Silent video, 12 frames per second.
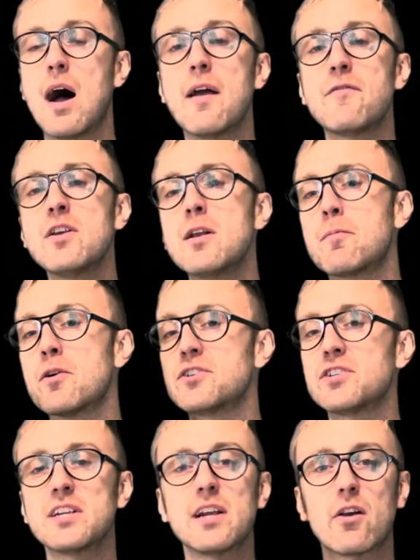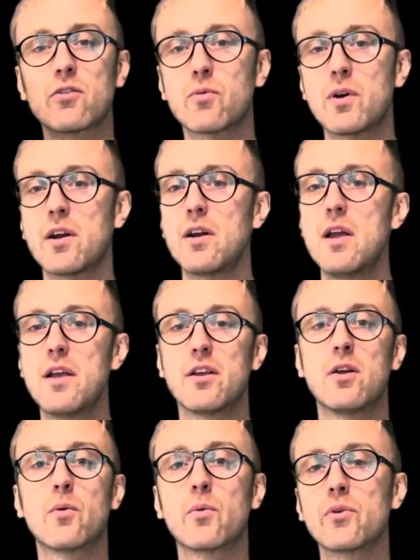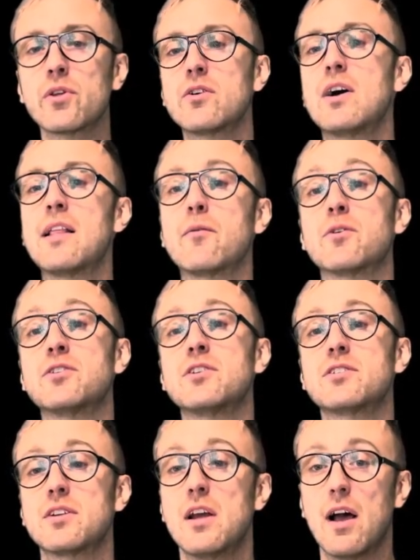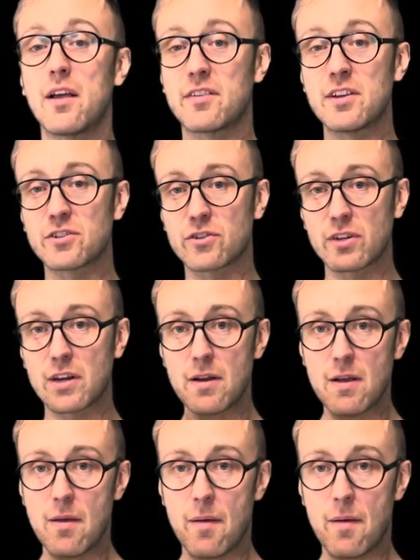If you end up purchasing elsewhere, we're really glad that we're just essentially